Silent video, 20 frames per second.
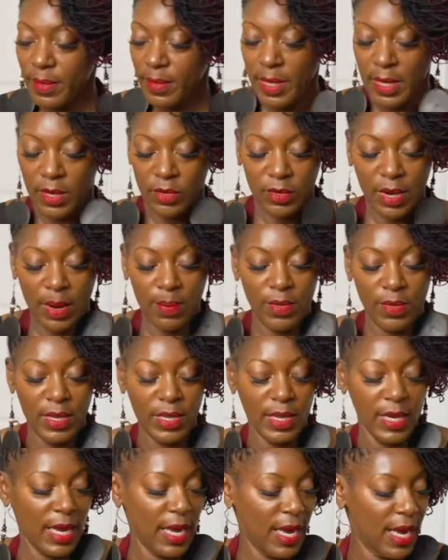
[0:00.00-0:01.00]
drop these in
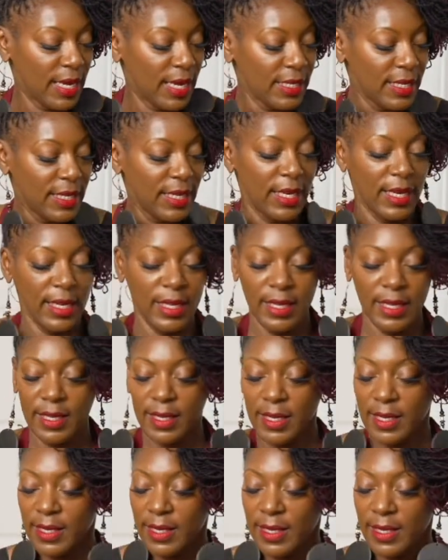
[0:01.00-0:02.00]
a hot skillet,
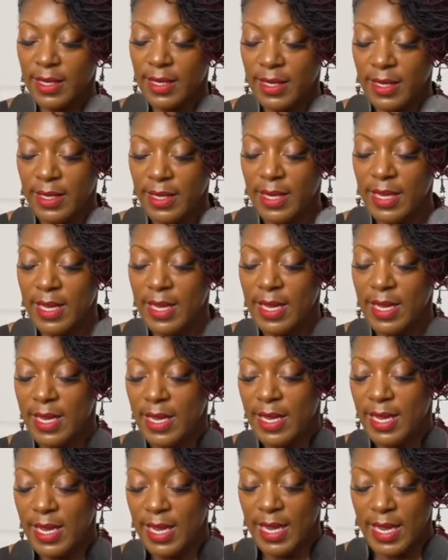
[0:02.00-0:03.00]

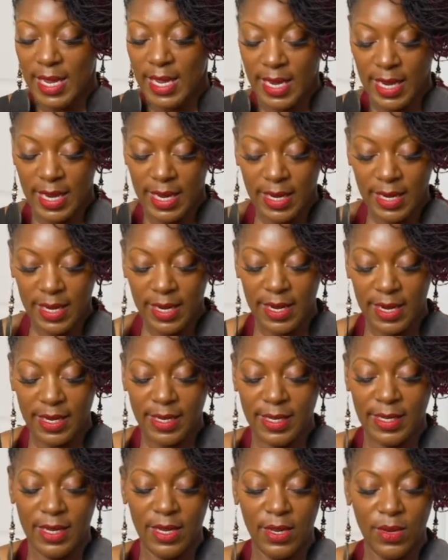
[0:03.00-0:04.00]
and
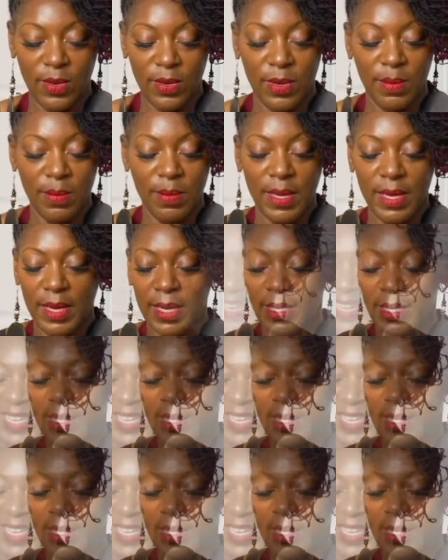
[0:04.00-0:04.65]
see you in a minute.